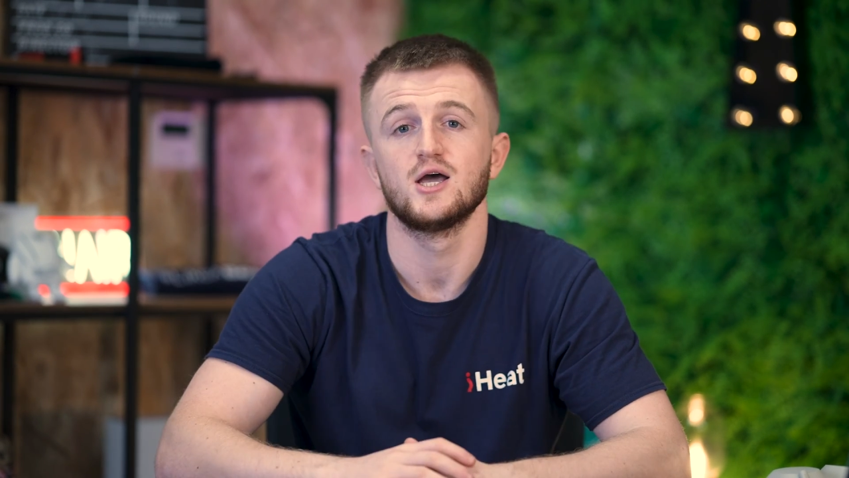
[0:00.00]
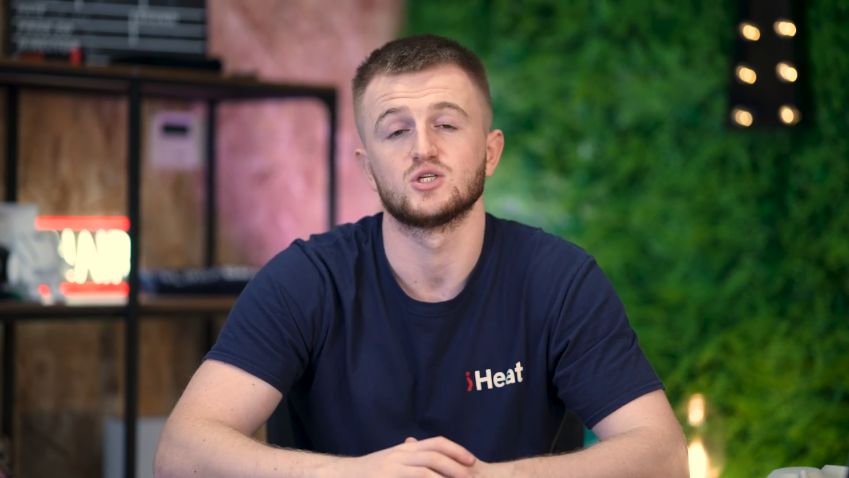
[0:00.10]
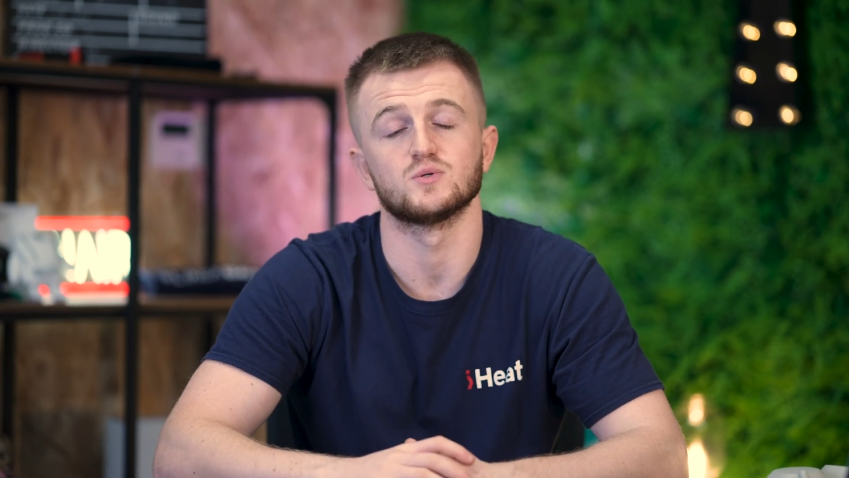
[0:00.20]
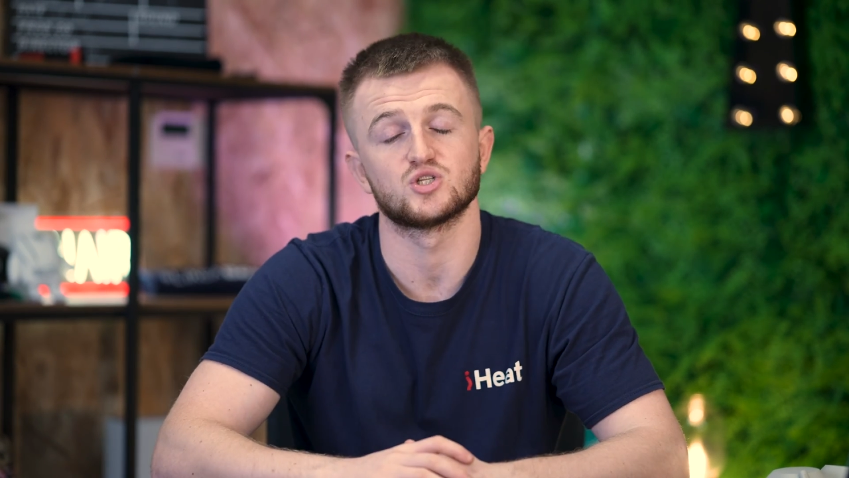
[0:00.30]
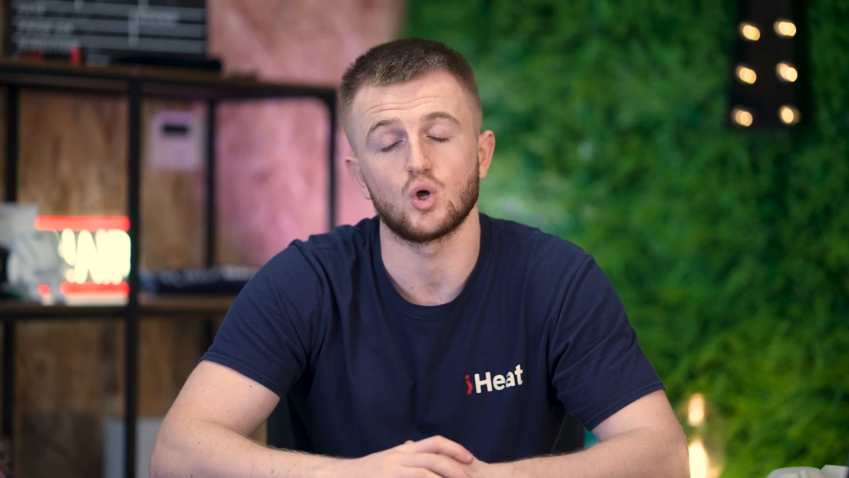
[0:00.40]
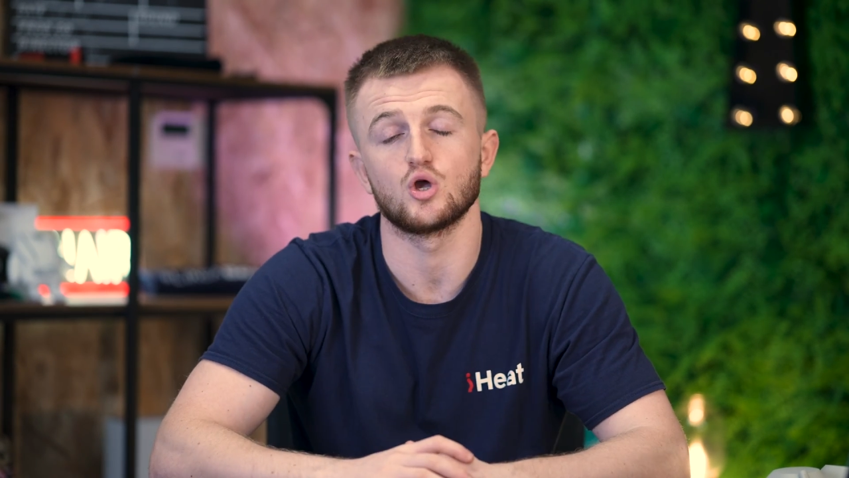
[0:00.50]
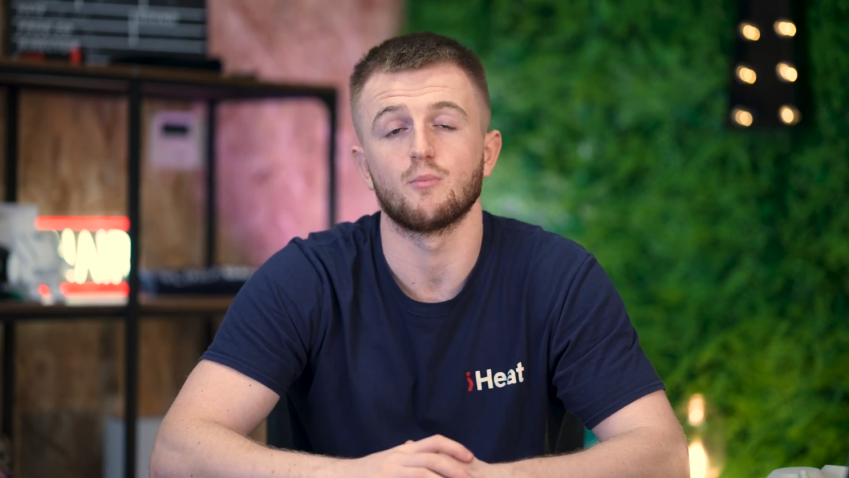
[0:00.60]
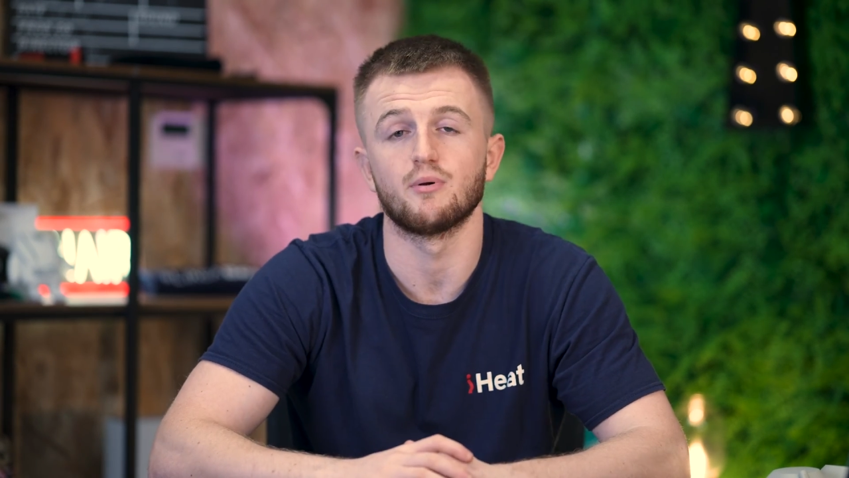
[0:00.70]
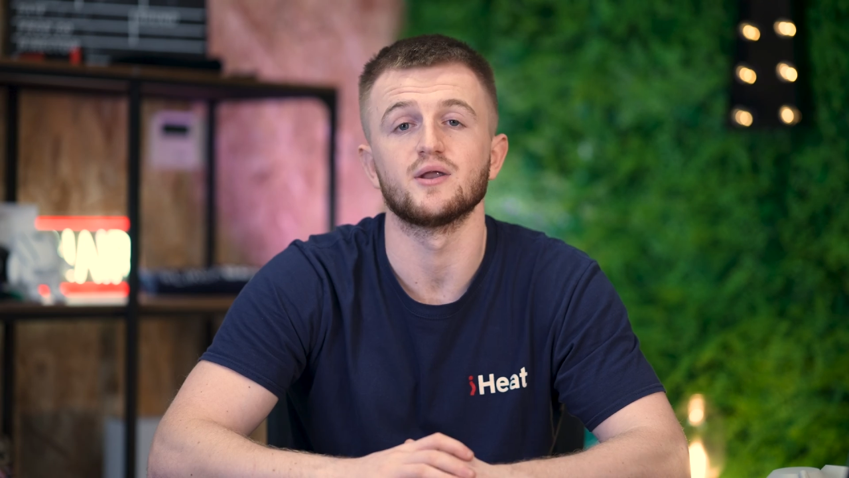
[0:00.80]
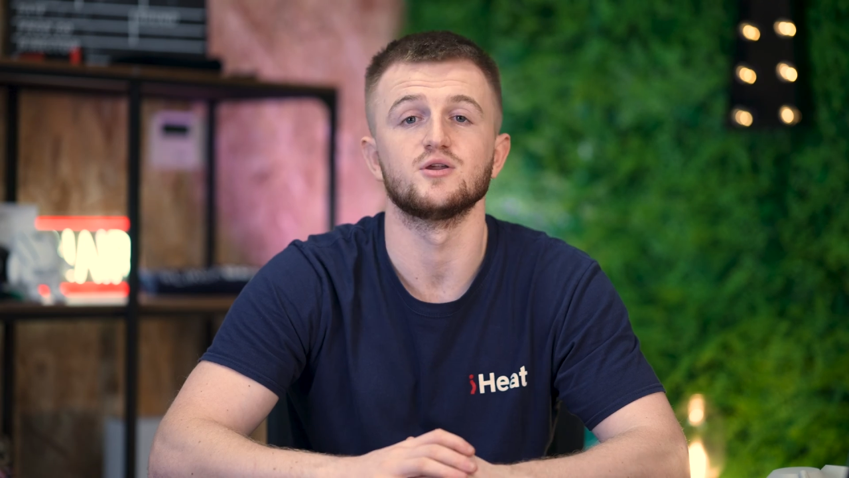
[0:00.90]
to install
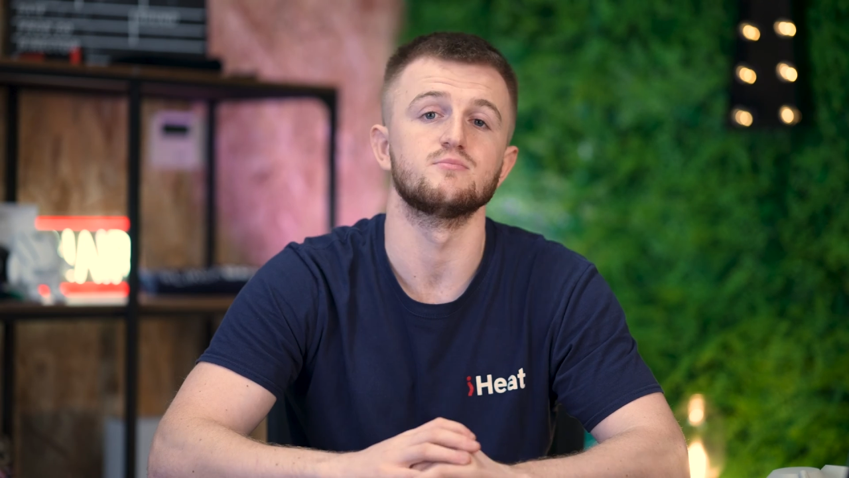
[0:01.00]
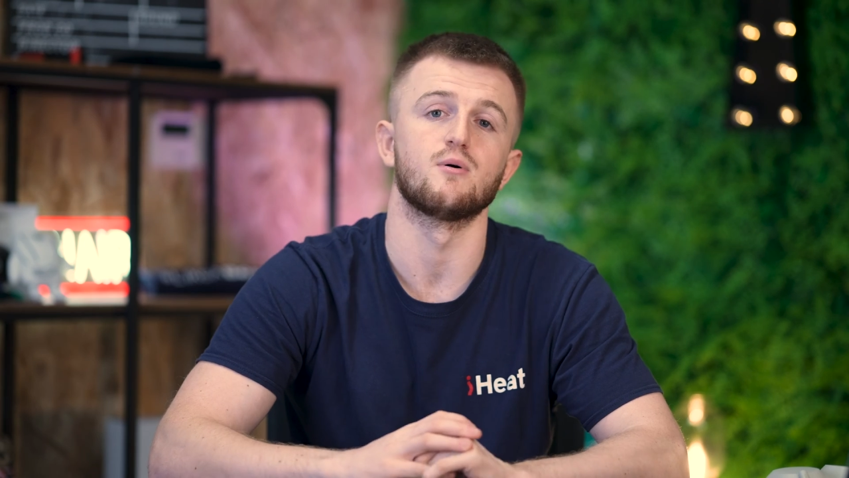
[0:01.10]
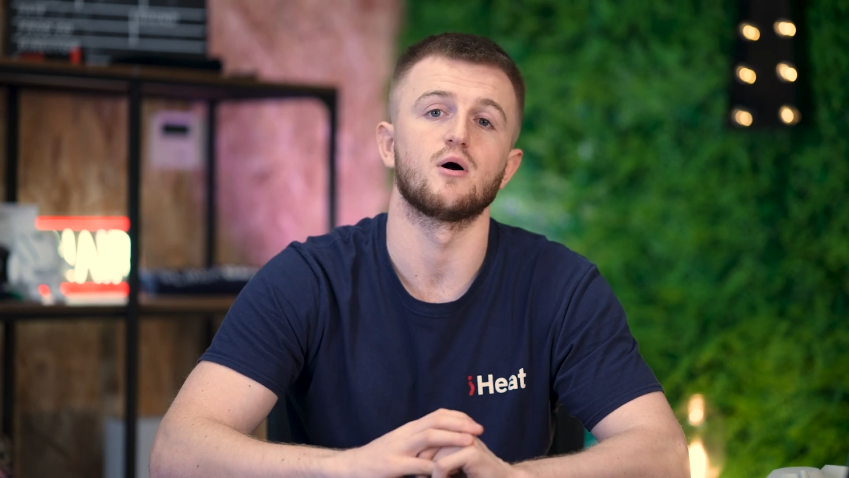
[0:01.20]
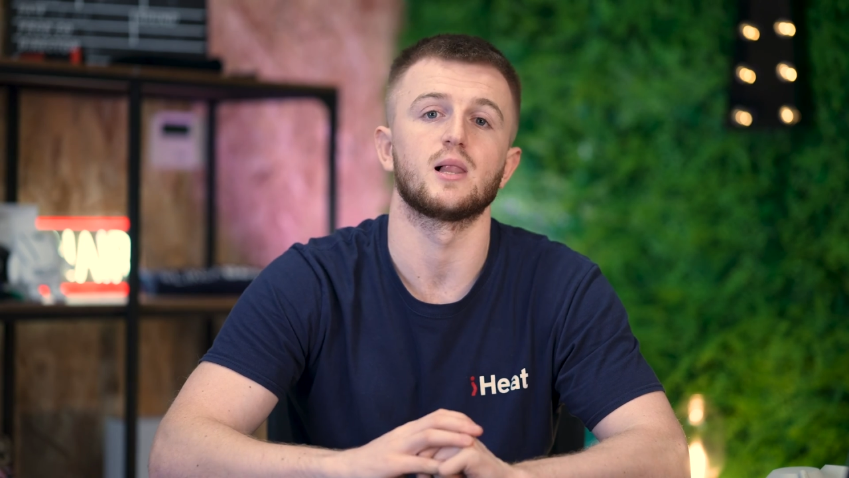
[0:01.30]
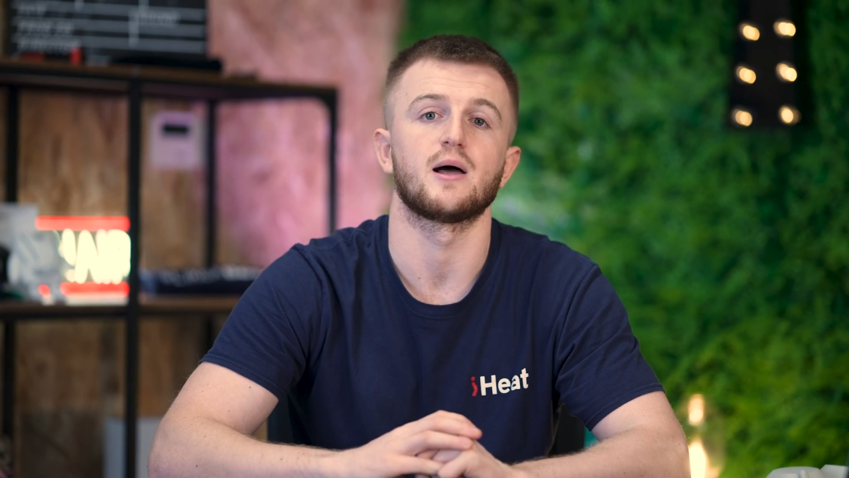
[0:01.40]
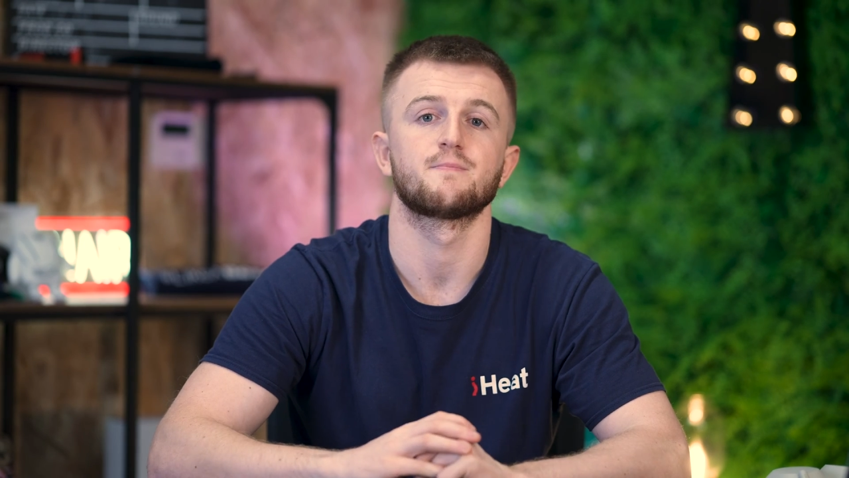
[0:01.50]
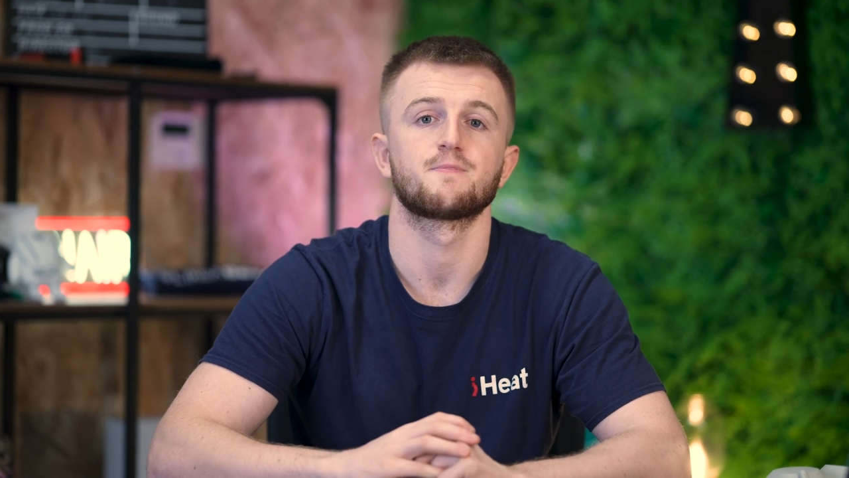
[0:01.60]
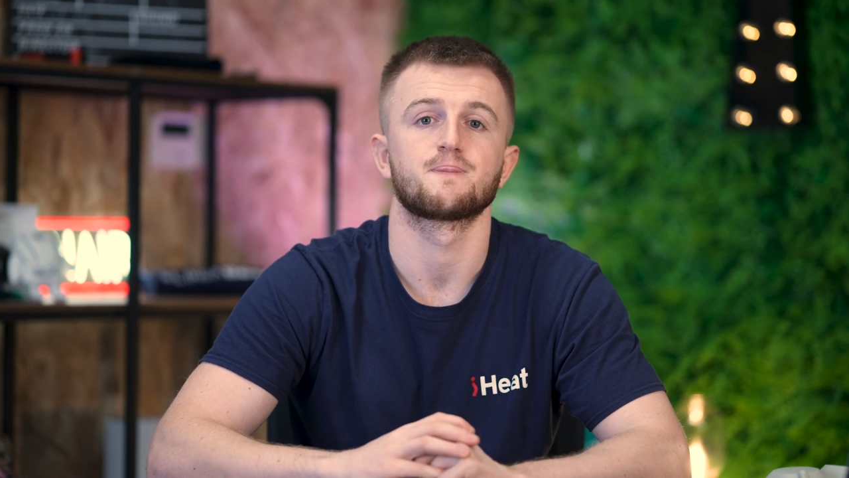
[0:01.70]
your brand new boiler.